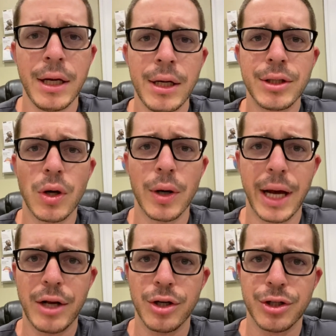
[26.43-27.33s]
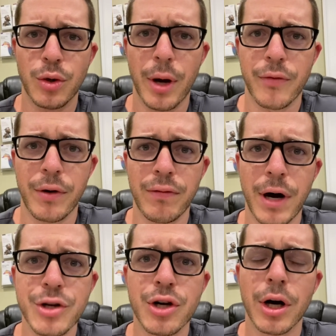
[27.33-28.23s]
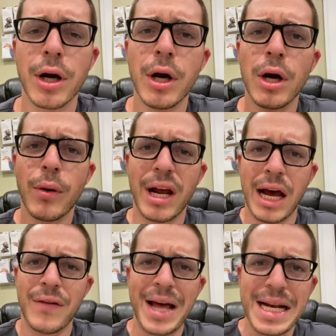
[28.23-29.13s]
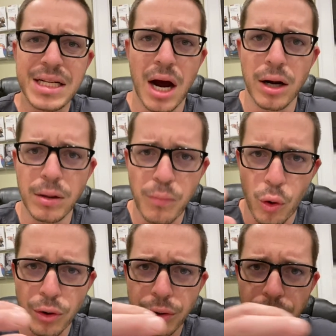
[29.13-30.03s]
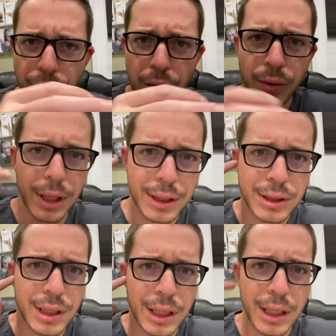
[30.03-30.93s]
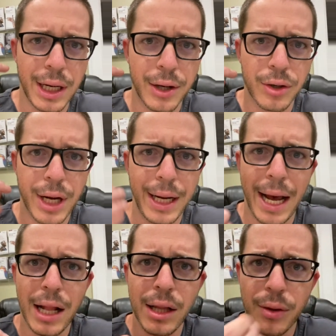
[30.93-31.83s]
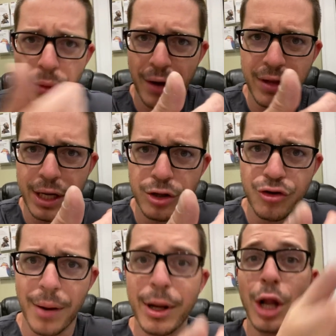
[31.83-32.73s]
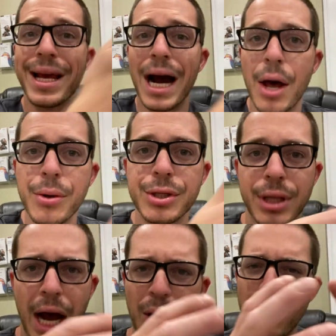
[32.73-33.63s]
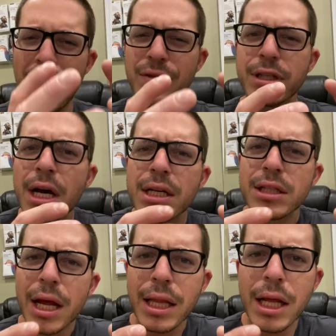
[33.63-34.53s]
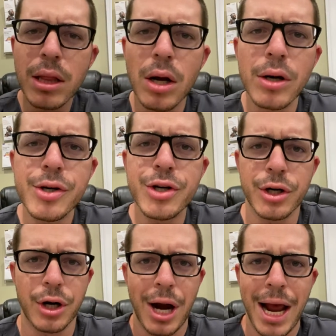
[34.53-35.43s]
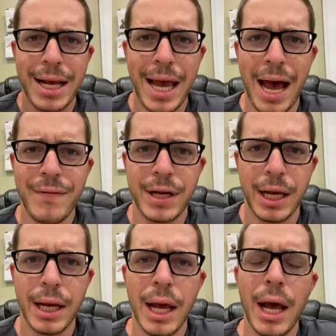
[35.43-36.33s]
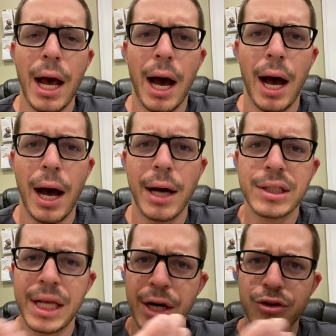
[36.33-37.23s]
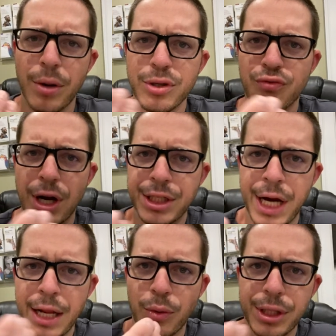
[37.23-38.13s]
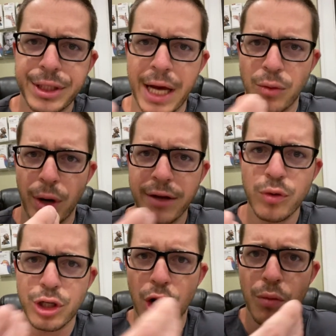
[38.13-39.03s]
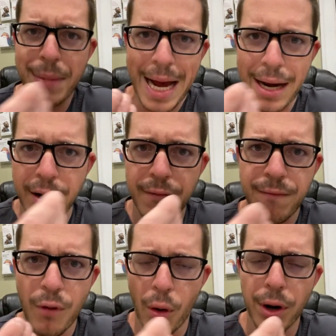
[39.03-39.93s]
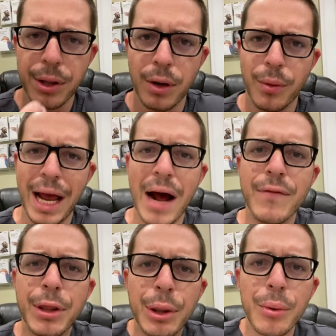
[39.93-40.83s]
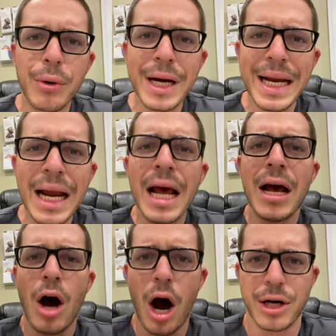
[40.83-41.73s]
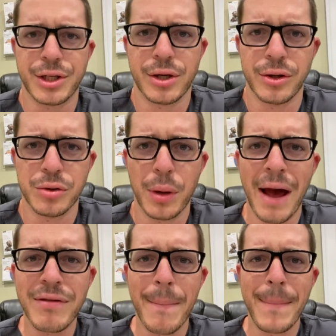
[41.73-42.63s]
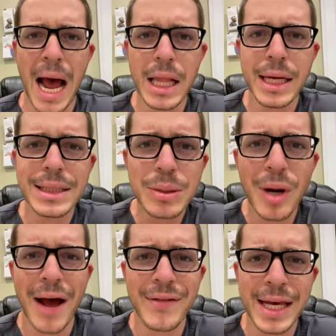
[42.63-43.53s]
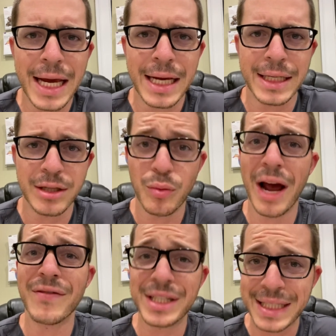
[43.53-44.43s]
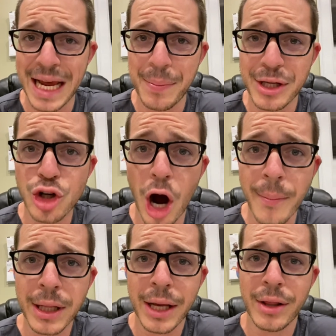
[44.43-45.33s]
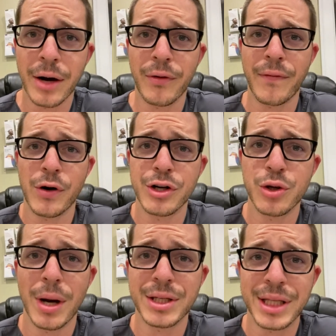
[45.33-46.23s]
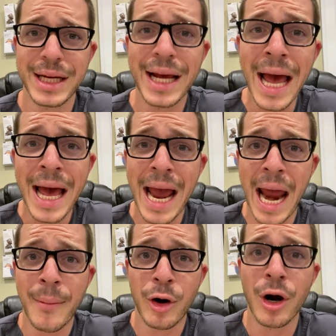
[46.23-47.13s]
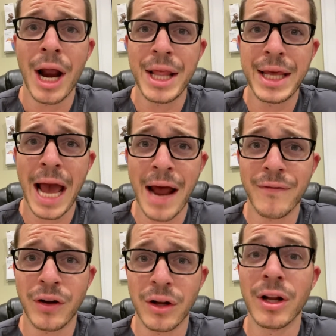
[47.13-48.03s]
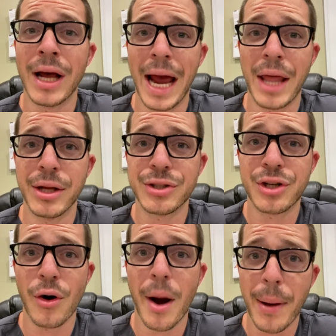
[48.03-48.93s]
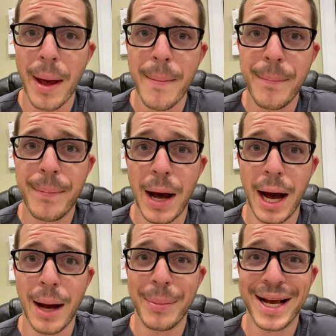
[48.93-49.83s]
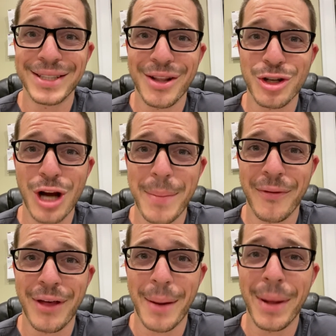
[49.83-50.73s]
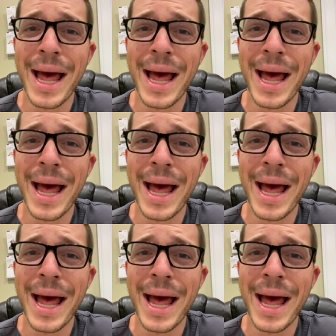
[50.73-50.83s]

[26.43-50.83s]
So again, just a quick refresher, we have that tunnel bored through, there's the ear canal, and we have the eardrum. And on the other side, we have this slightly larger cavity. As the eardrum is resonating with the sound waves, which go back and forth, and we have three ossicles. We have the malleus, we have the incus, and we have the stapes. Commonly, they're referred to as the hammer, the anvil, and the stirrup because of the shape of them.